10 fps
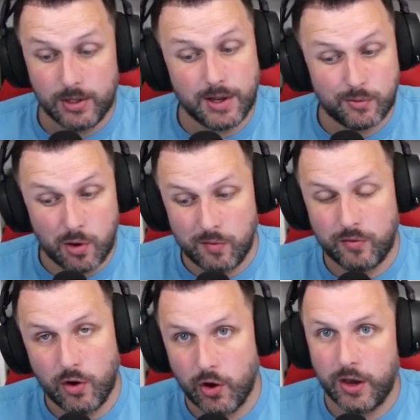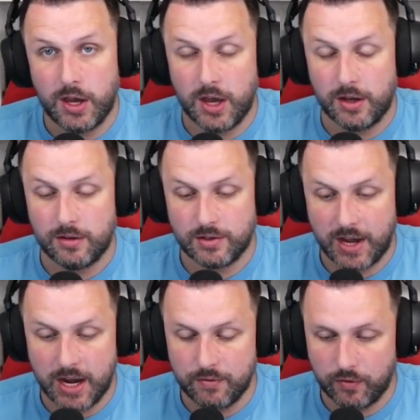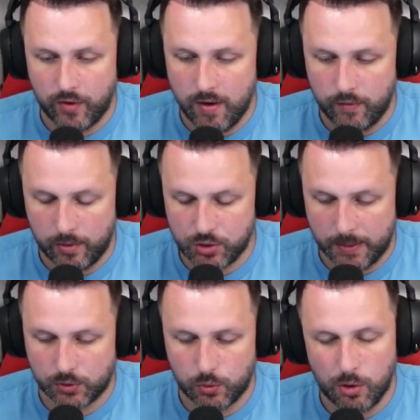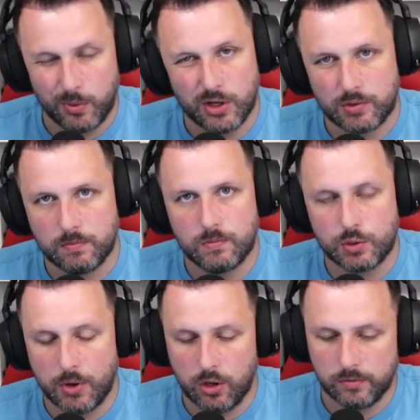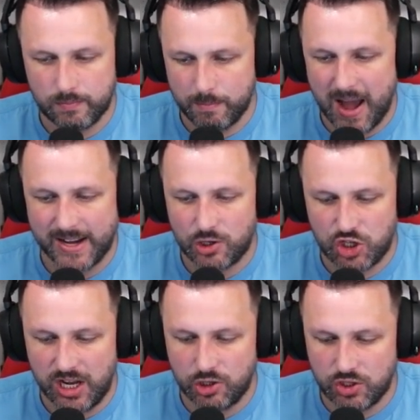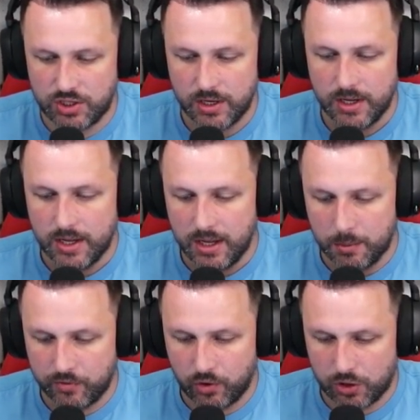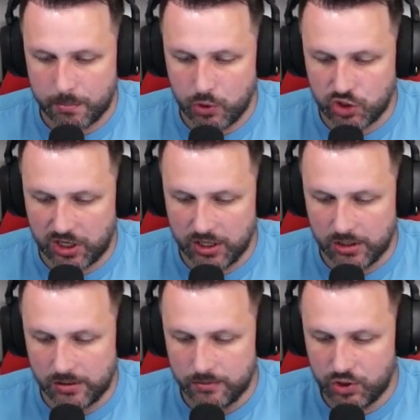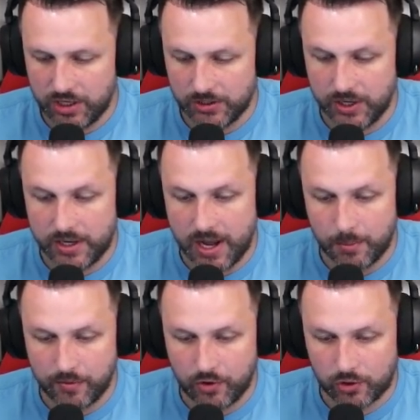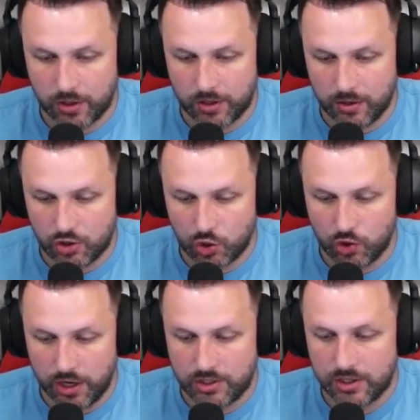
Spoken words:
I've gone for here is kind of a favourite from Chapter 1 with a small minor changes. And we've got the buzzkill shelled in, and we've got the turret